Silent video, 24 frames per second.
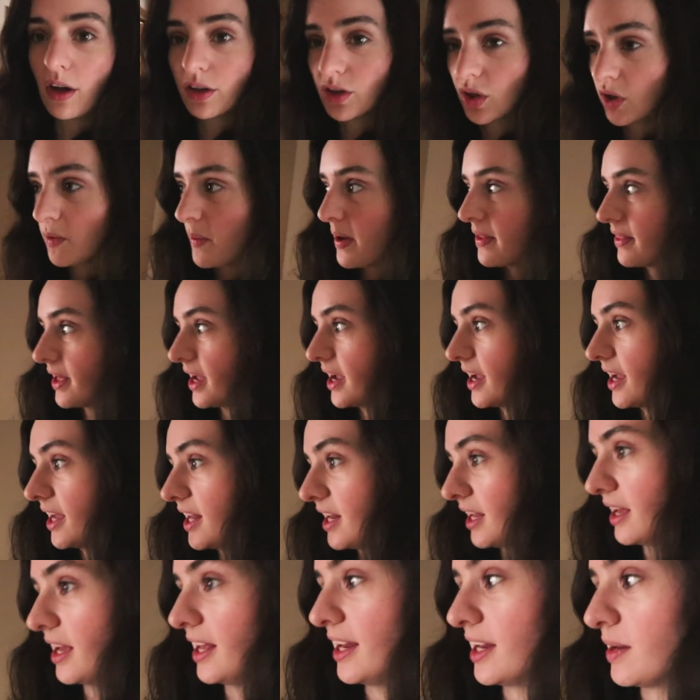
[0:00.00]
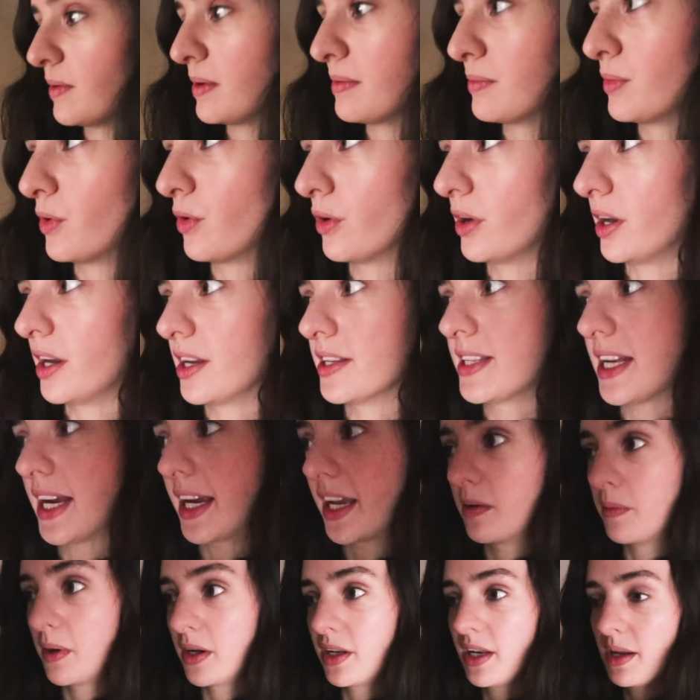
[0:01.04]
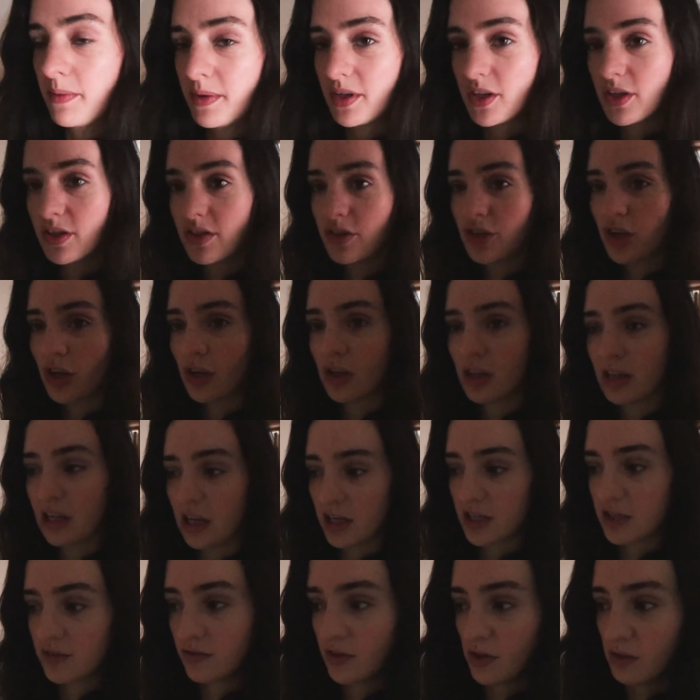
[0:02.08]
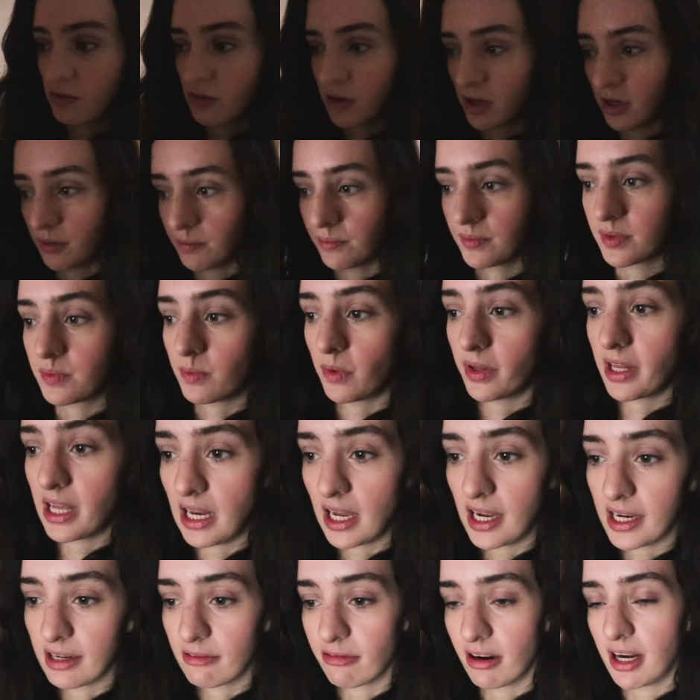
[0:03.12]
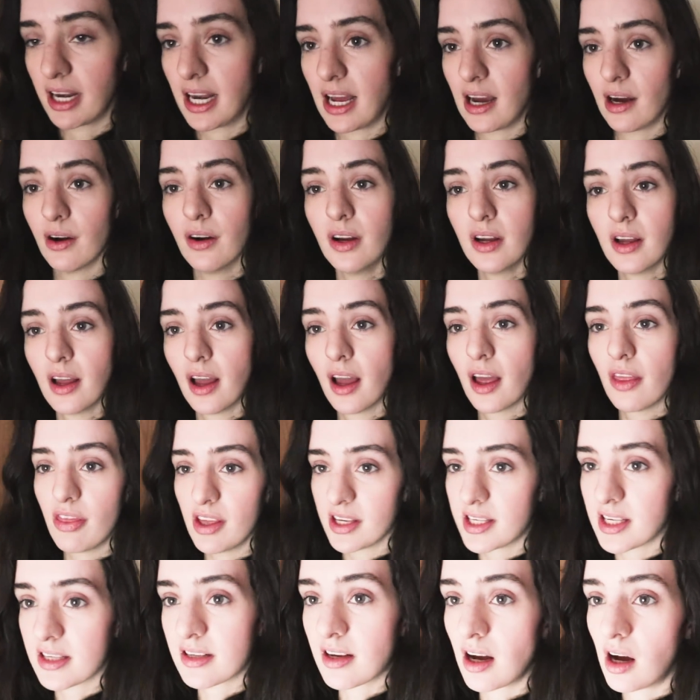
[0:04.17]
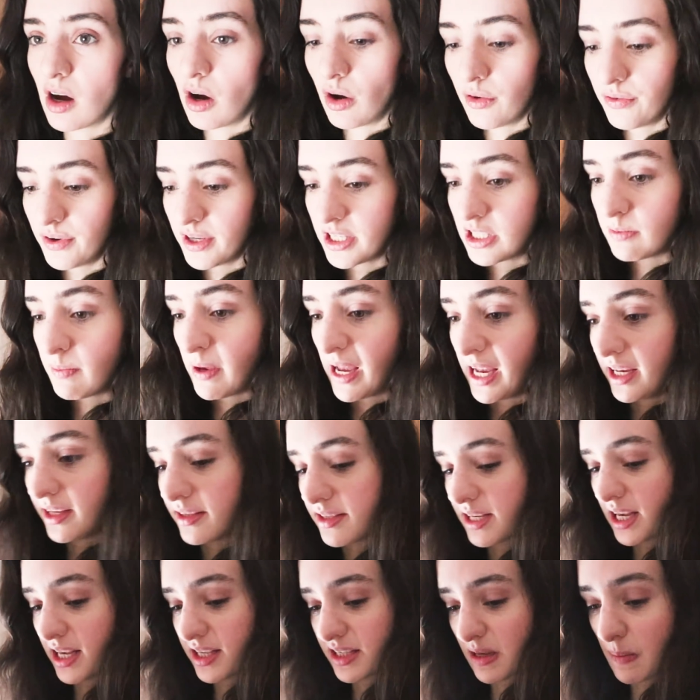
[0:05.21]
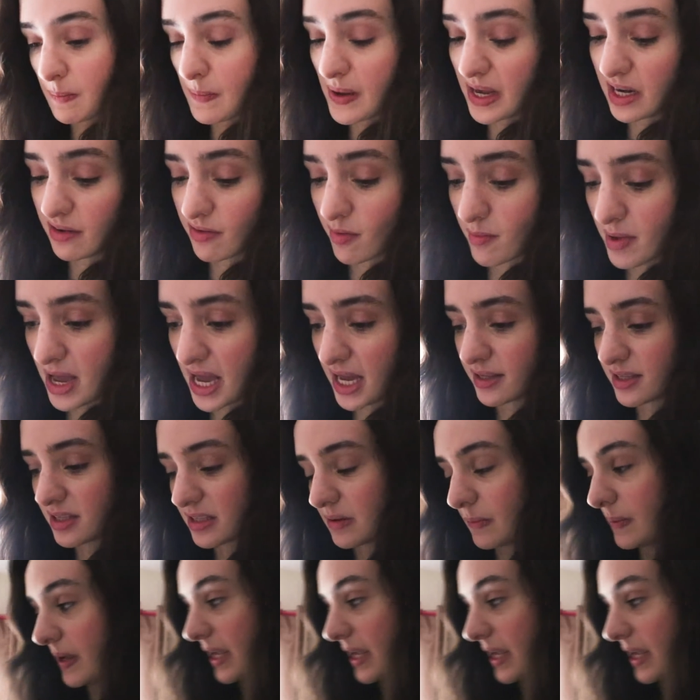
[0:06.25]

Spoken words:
I'll talk about that in a little bit more in a second, but let me just show you the last few rooms, what they're like right now. This is our office space. It's a bit of a mess, it's a